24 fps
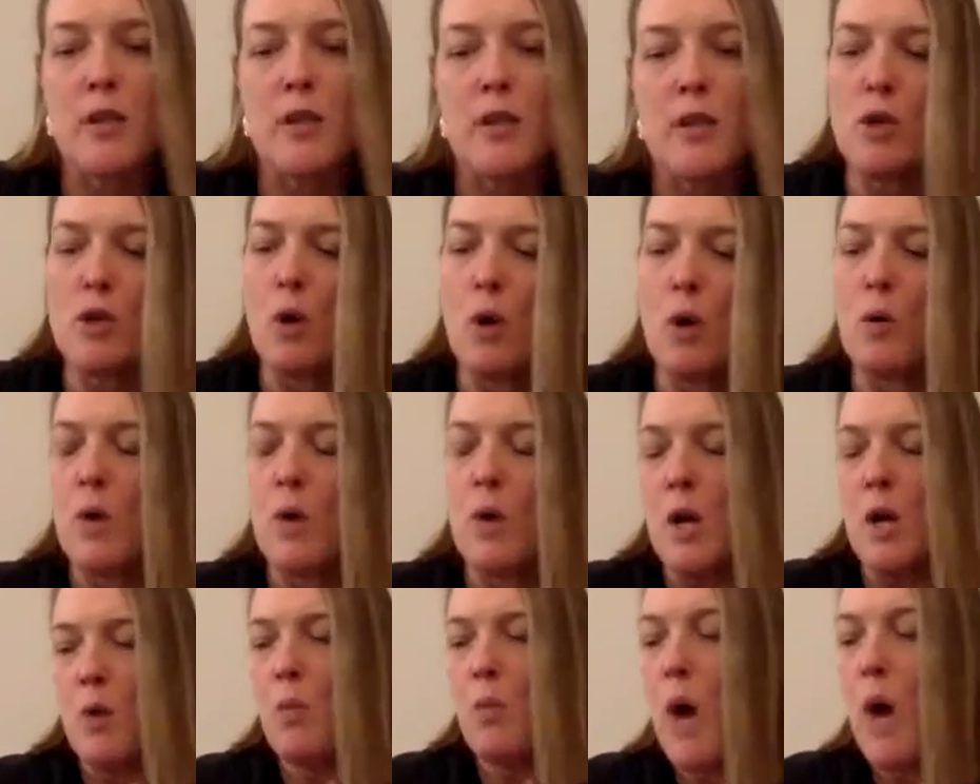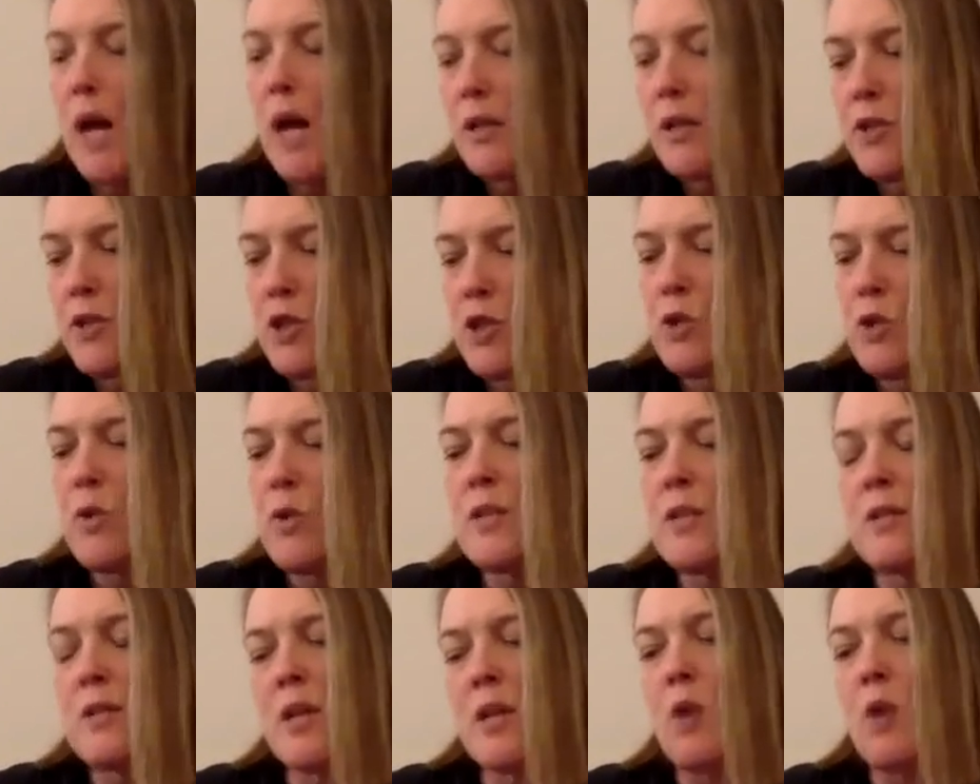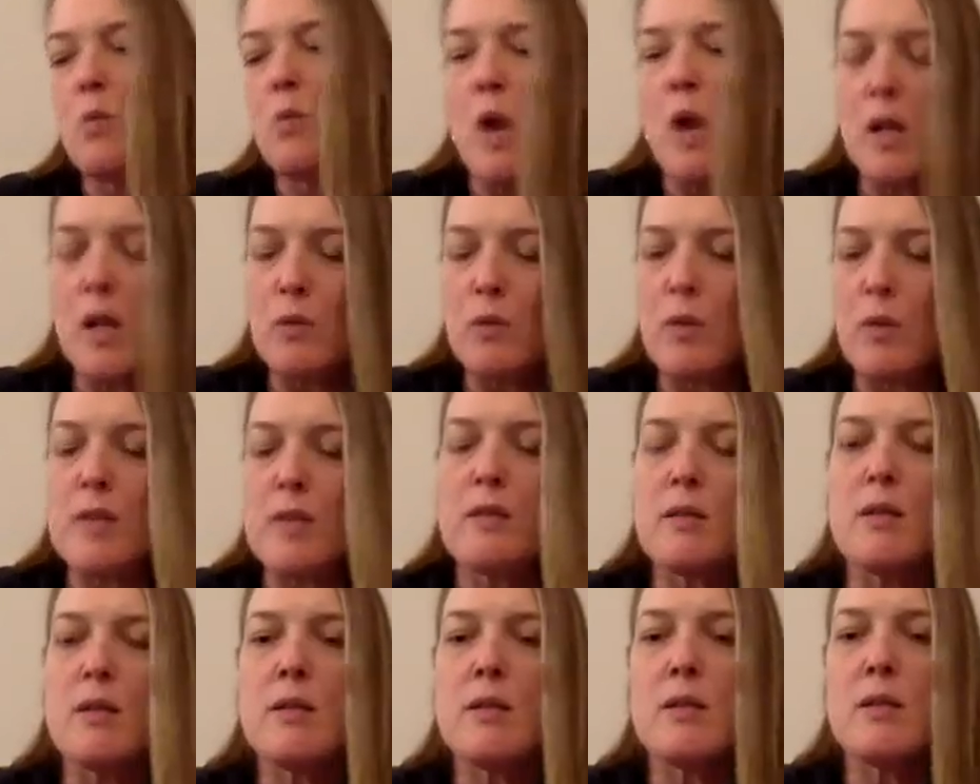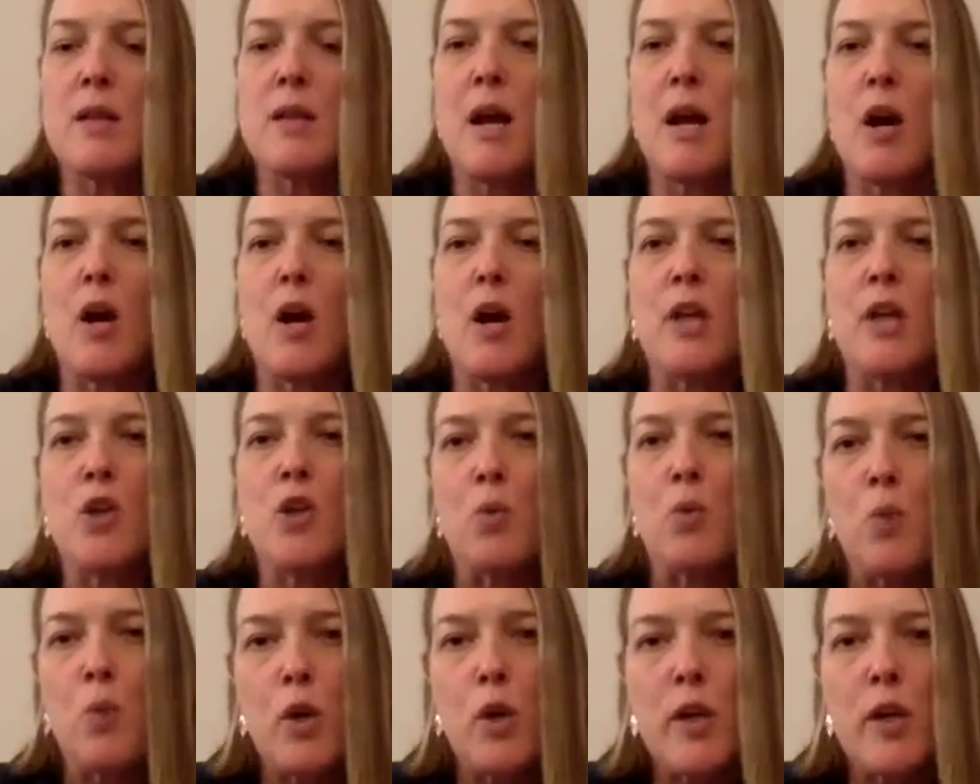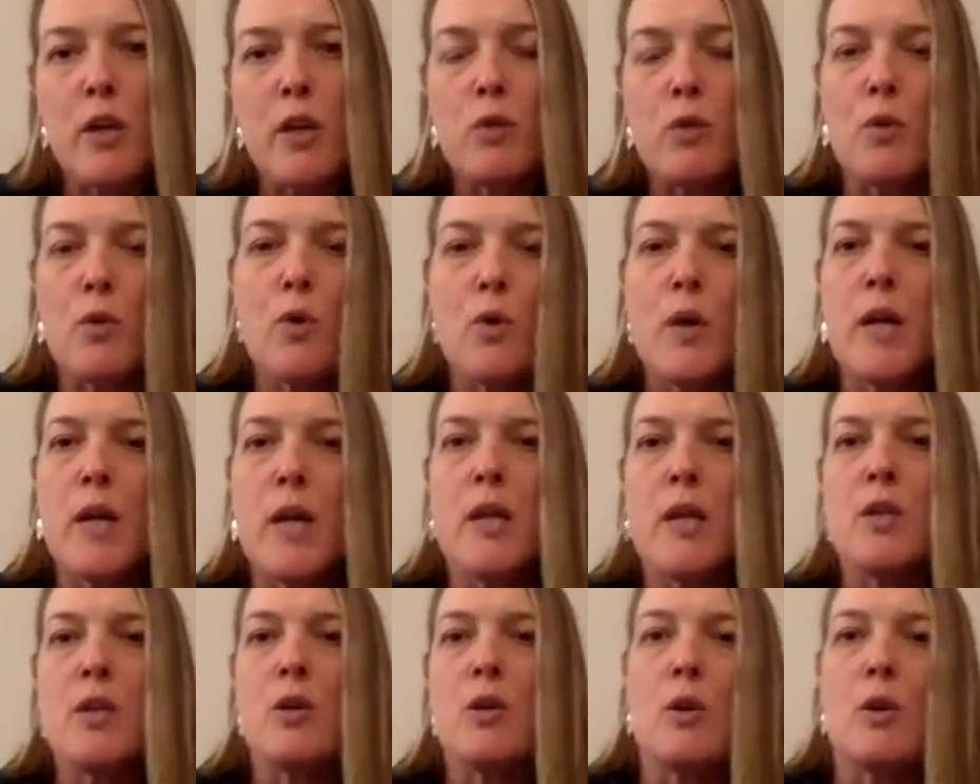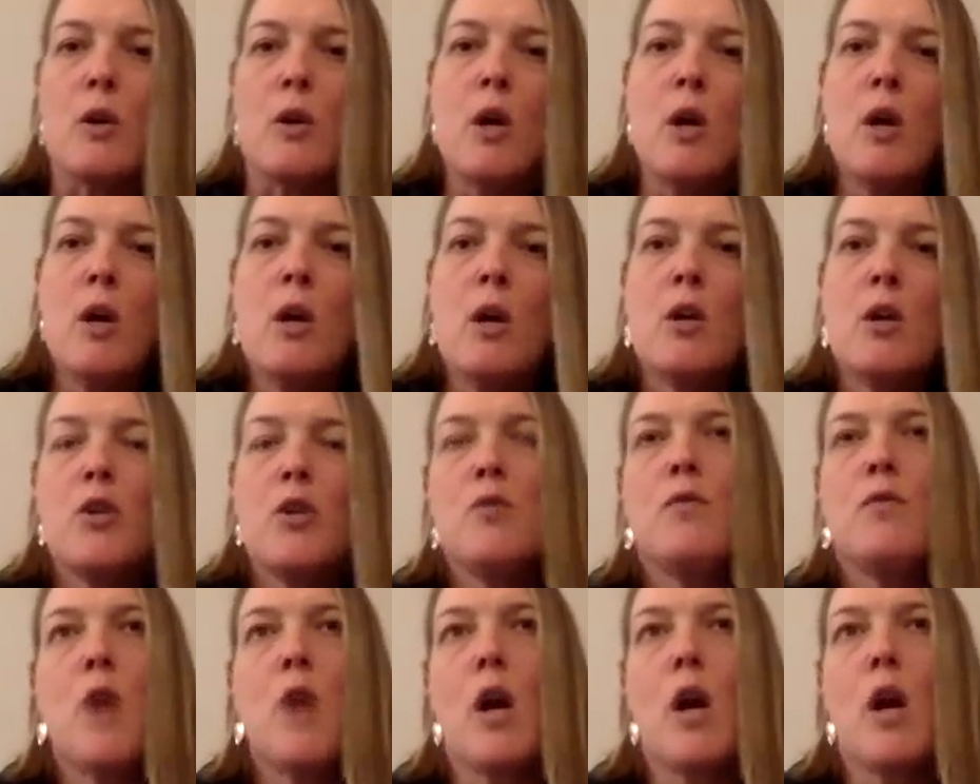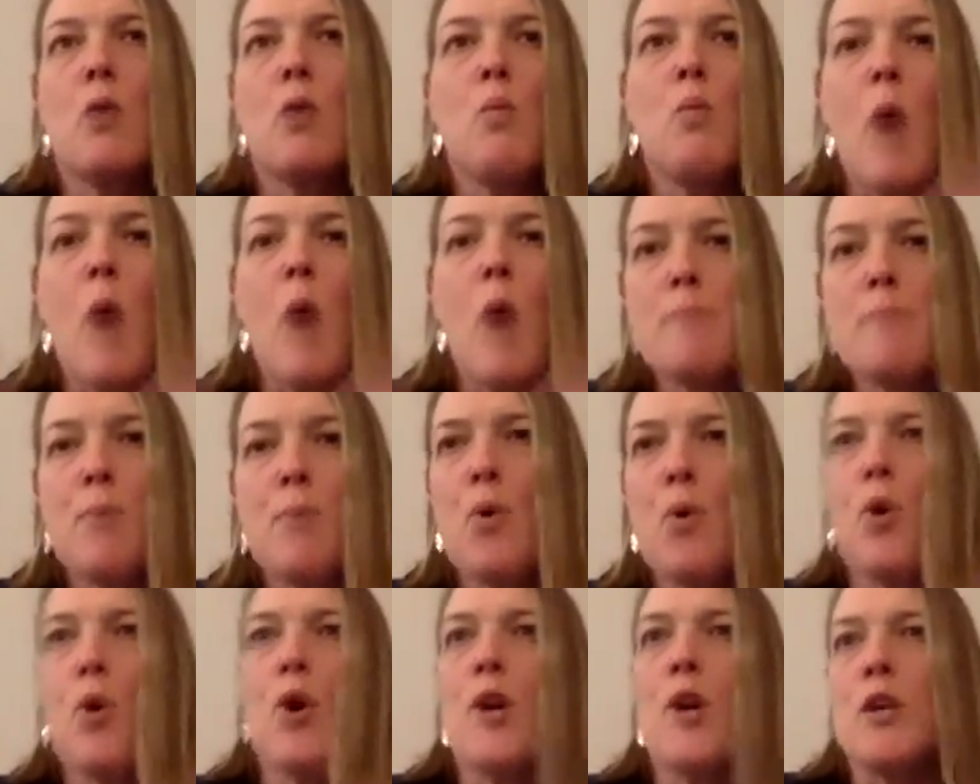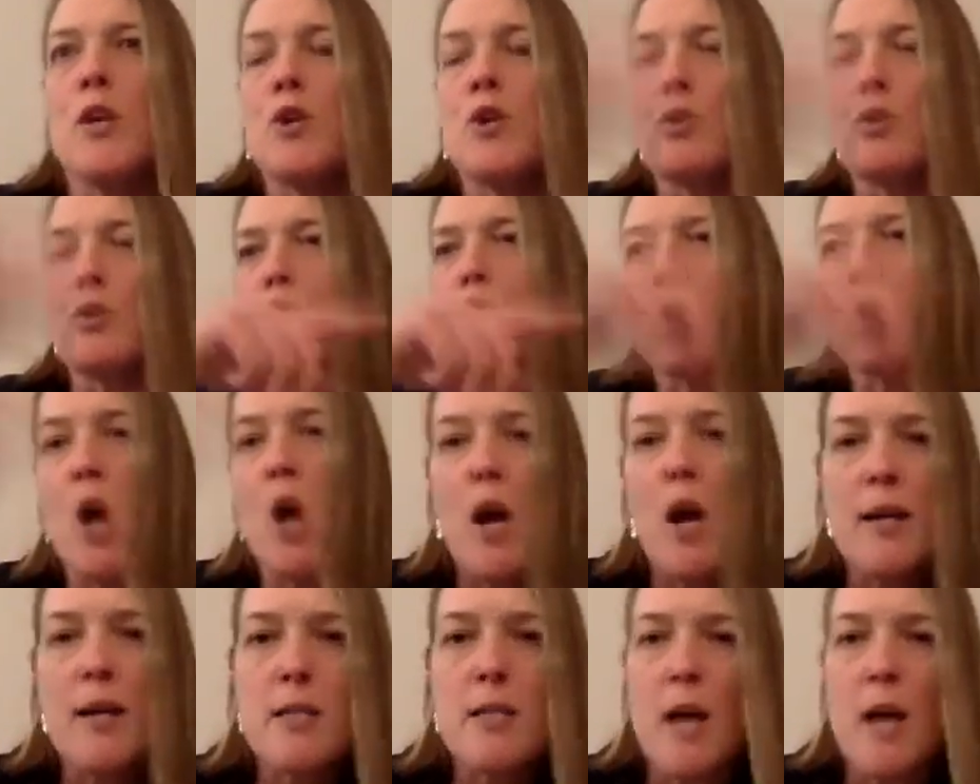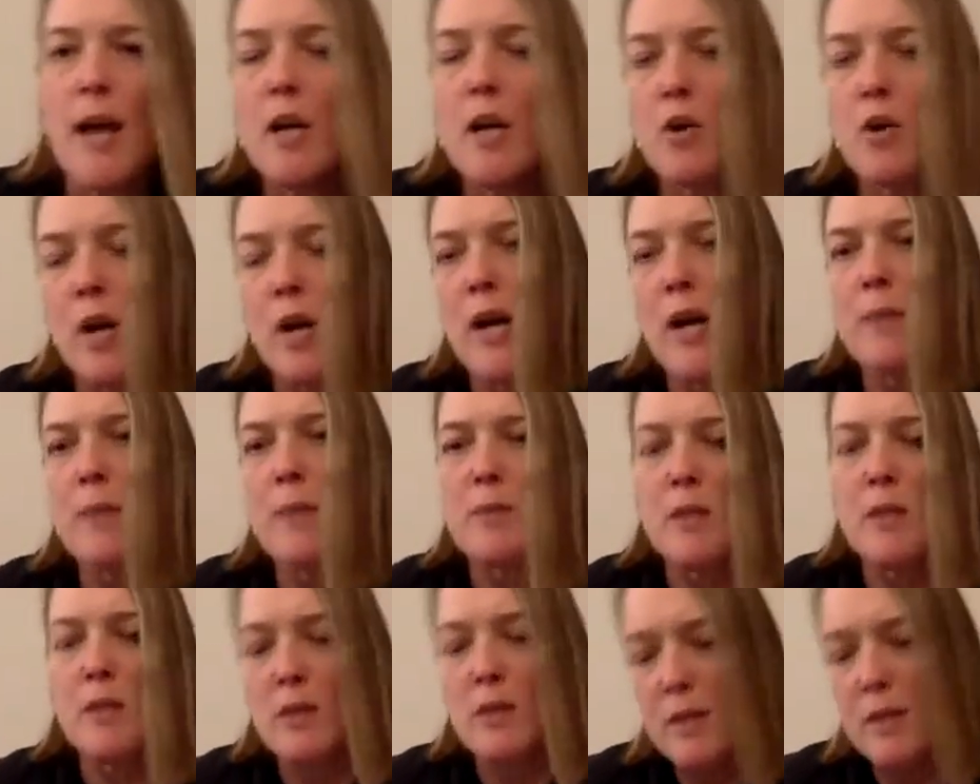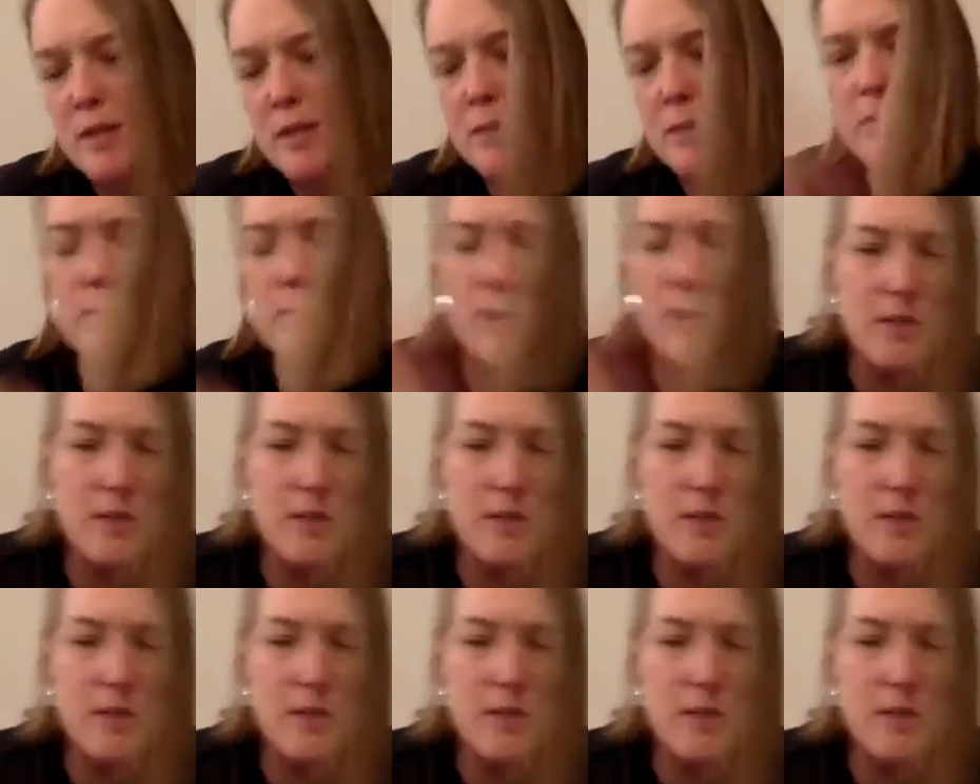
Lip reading: So while a student's there, while a resident's there, and you're working through it, and you've got a whiteboard and you're drawing diagrams, and this